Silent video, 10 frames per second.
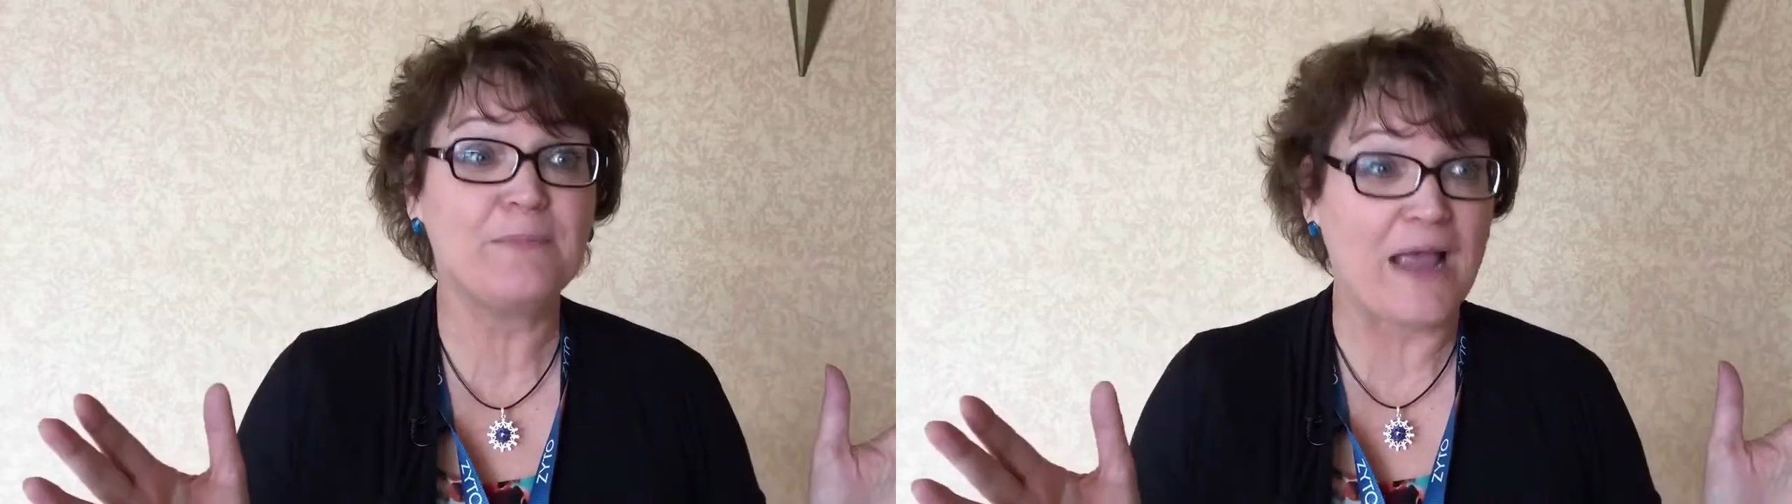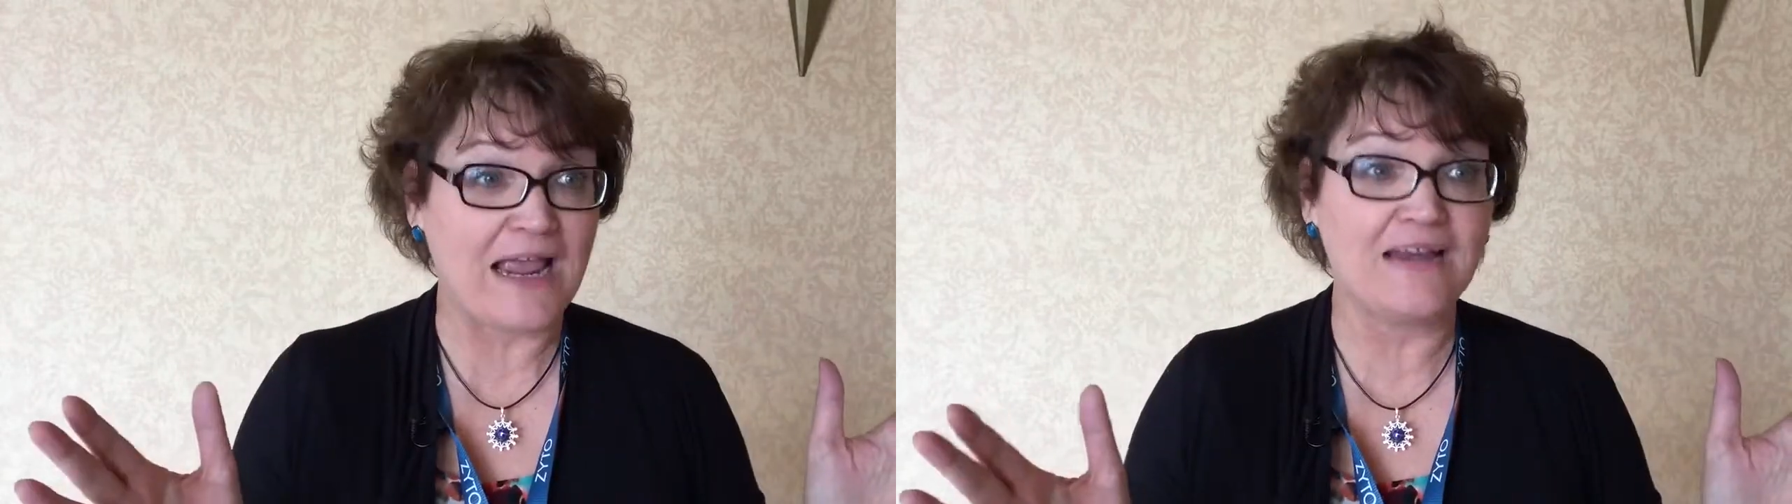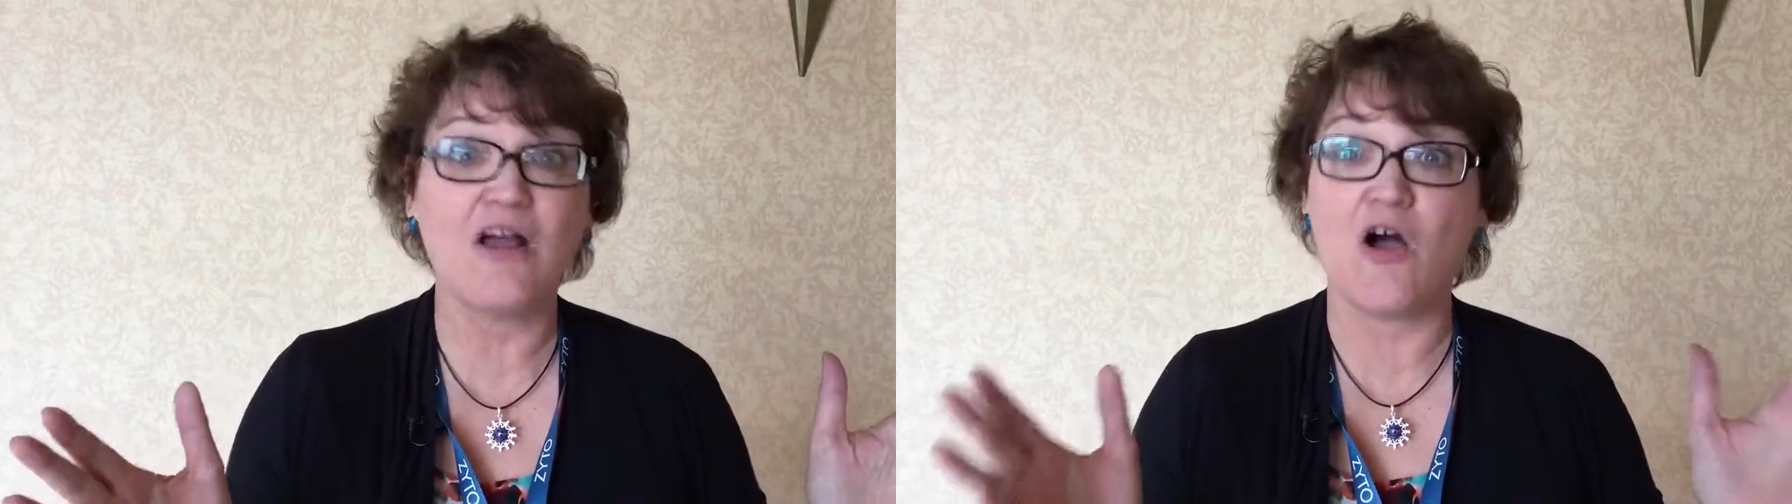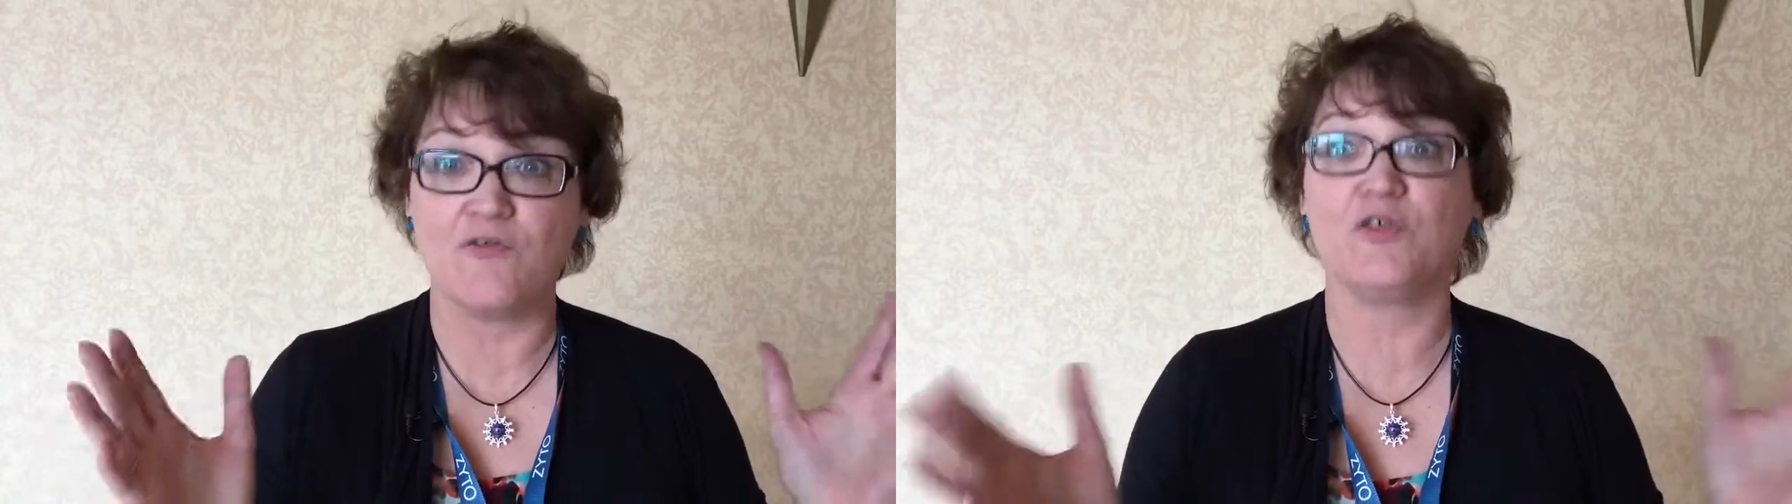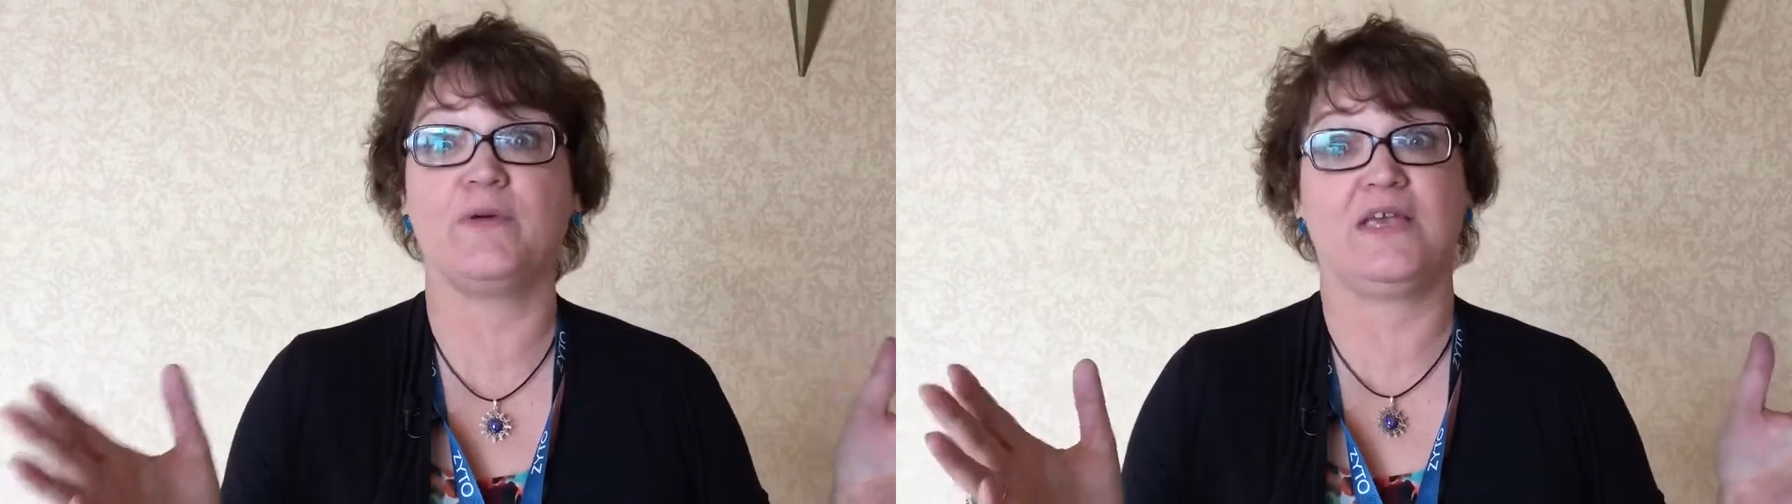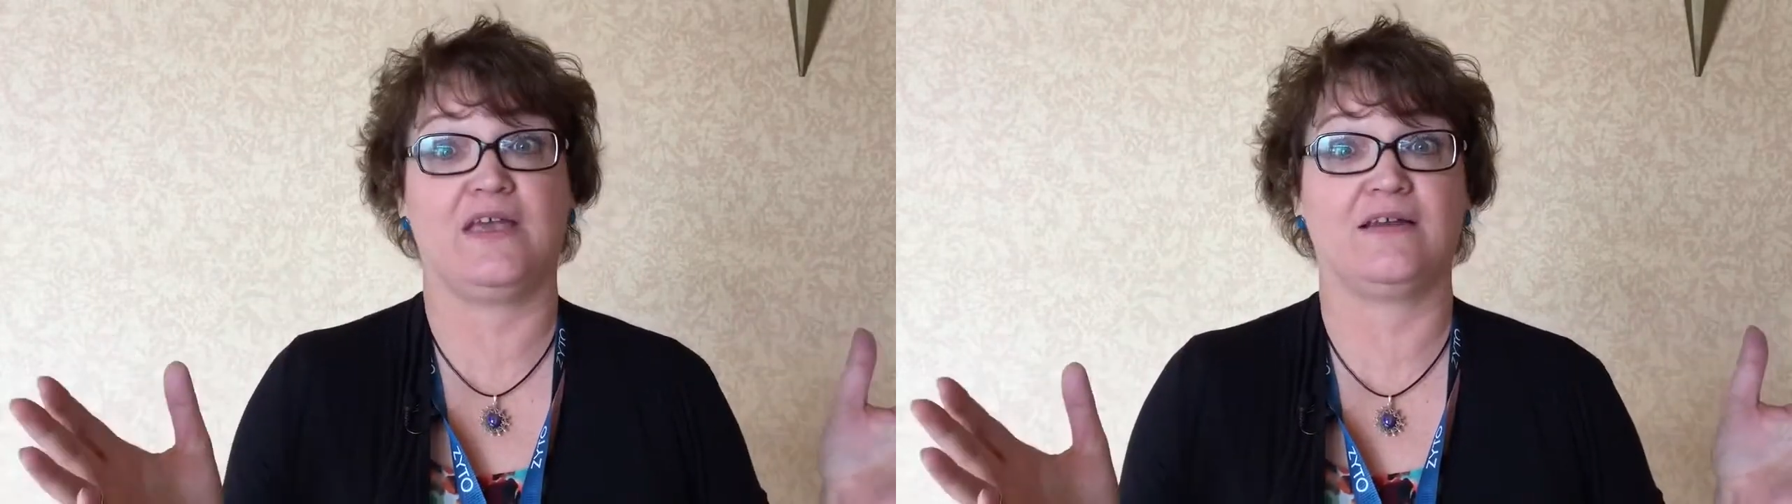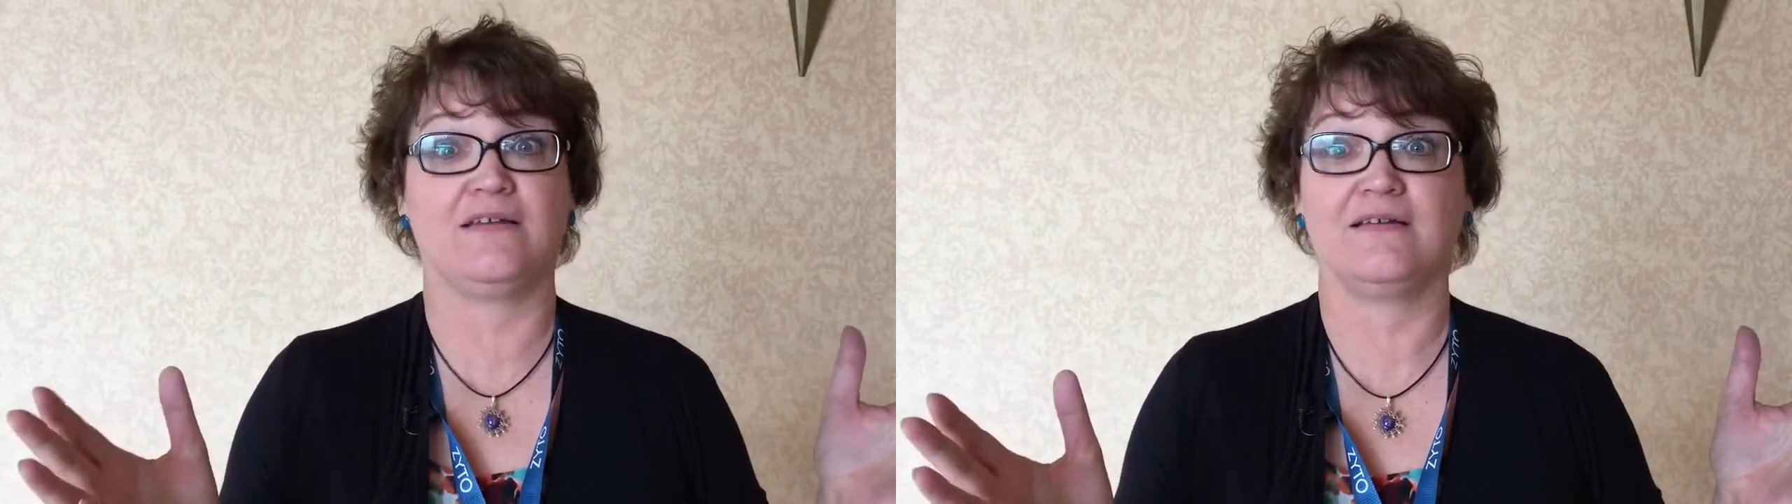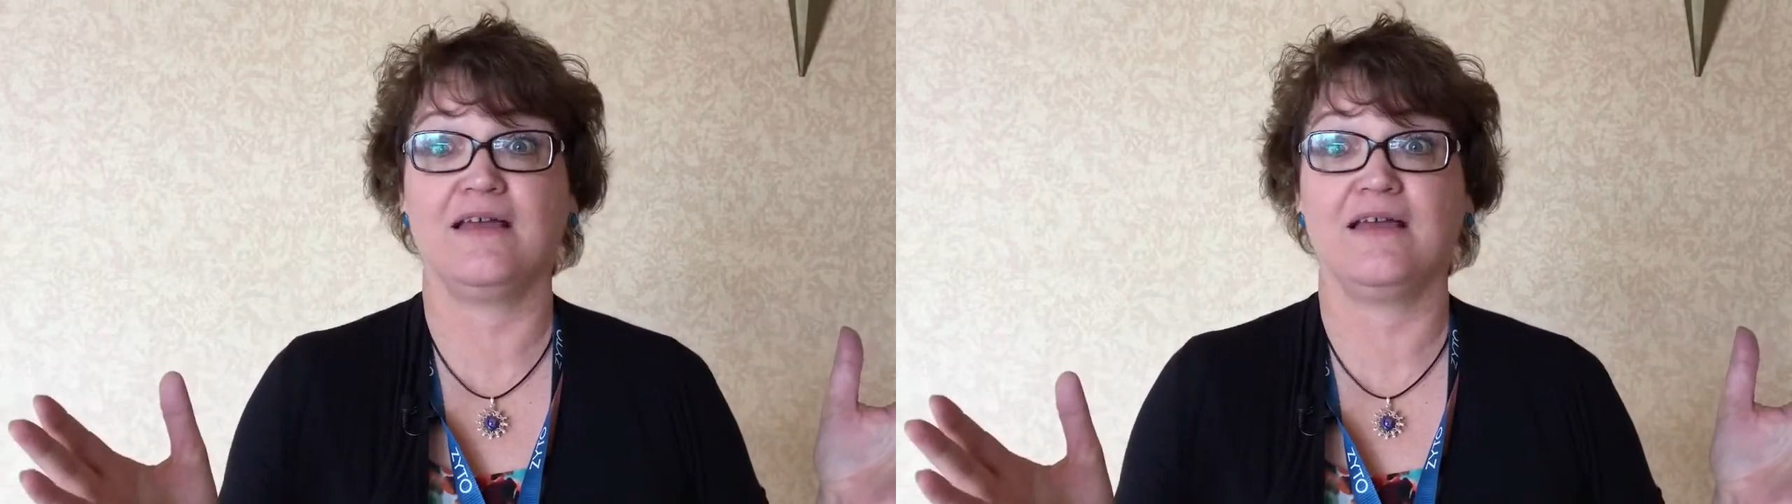pain over the weekend.